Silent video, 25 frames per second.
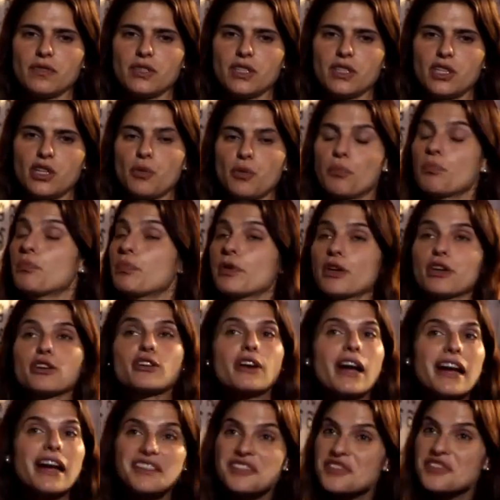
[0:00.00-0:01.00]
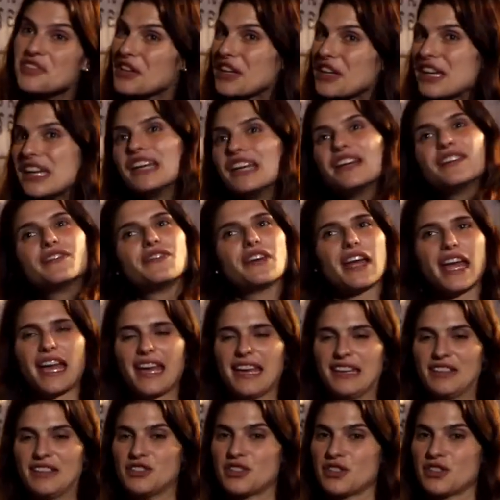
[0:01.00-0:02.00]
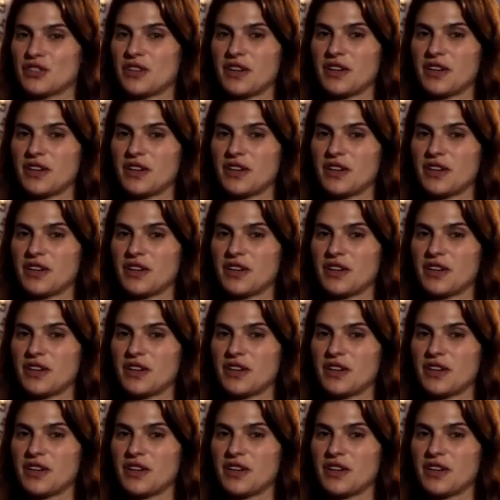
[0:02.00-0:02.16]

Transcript: you know, progressive and